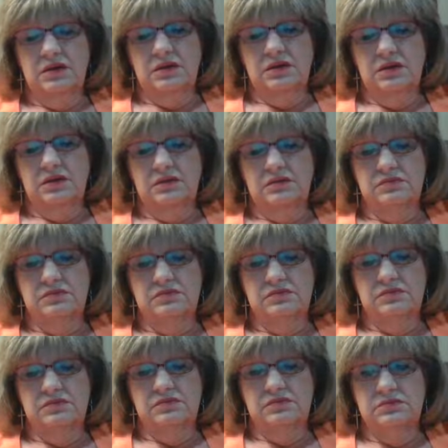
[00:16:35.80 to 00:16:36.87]
Um,
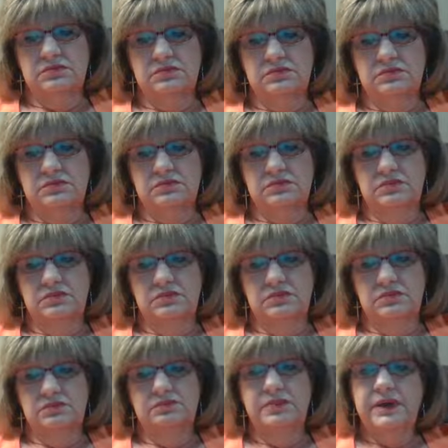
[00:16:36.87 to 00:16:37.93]

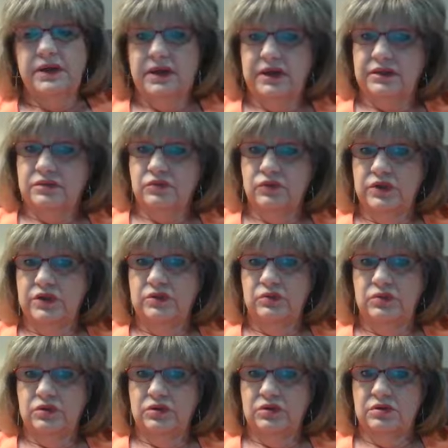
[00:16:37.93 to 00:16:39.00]
but we
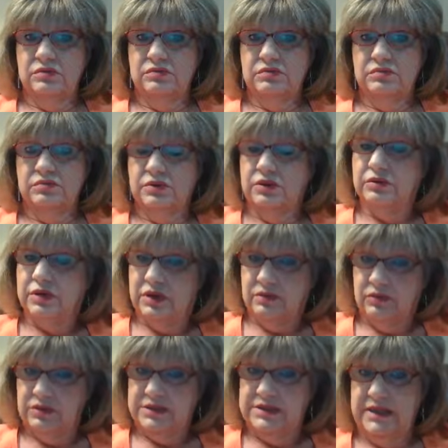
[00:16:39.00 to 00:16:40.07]
were broke up one